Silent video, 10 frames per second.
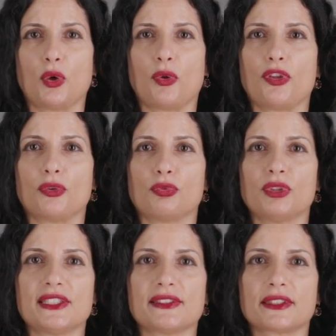on the
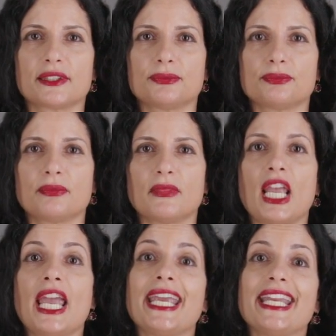risk?
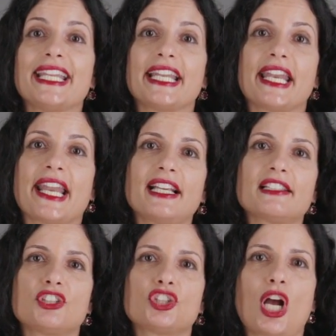In the
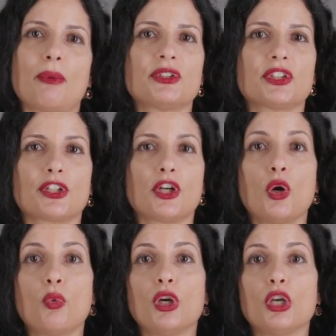next chapter,
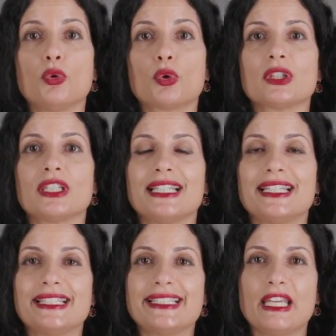we'll look
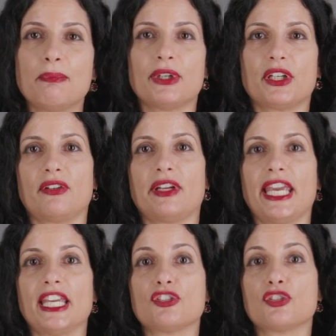deeper
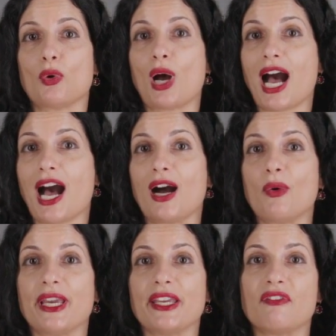into
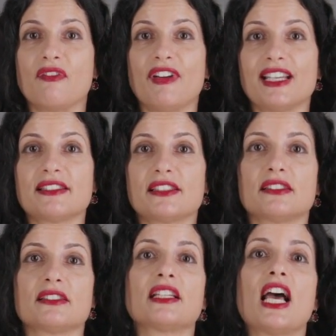how
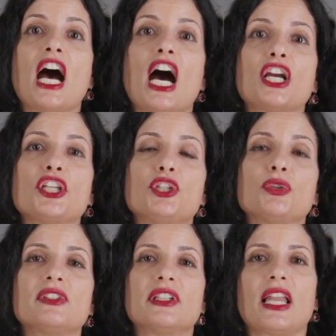investors are
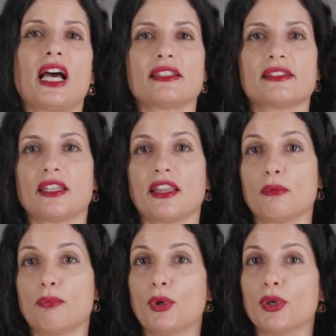utilizing the
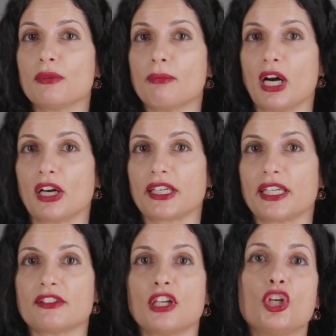bond
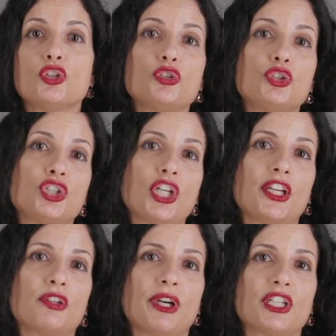market to
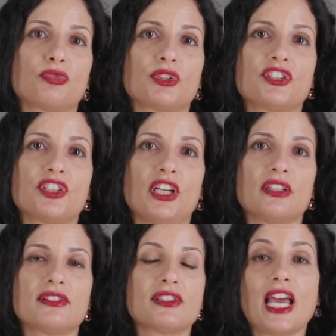generate
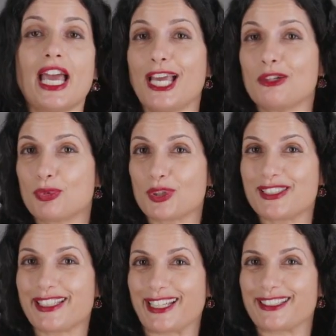returns and
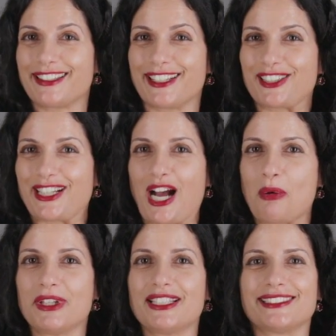protect their
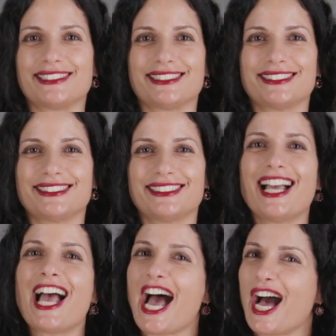capital.
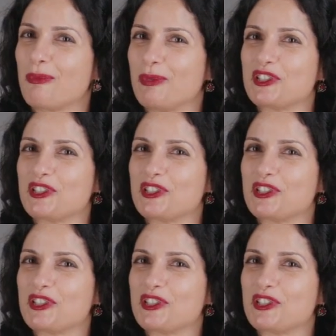Happy